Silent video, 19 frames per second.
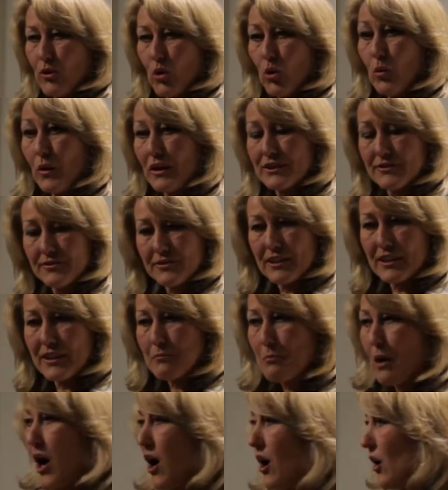always feeling
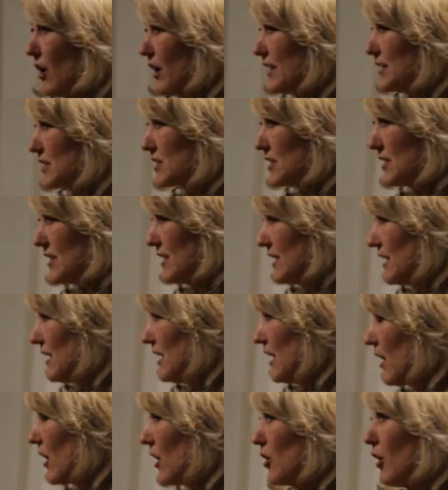behind.
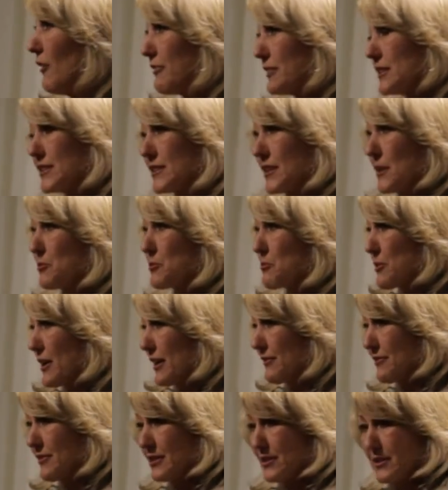I often skipped
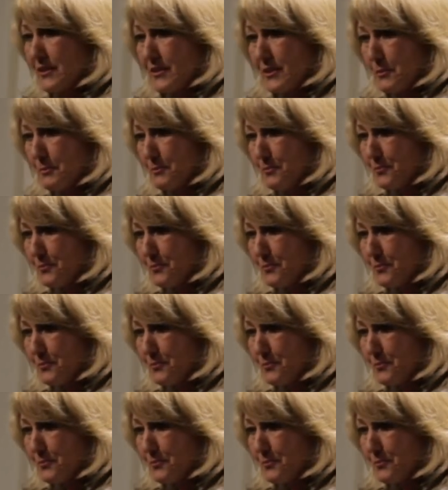breakfast.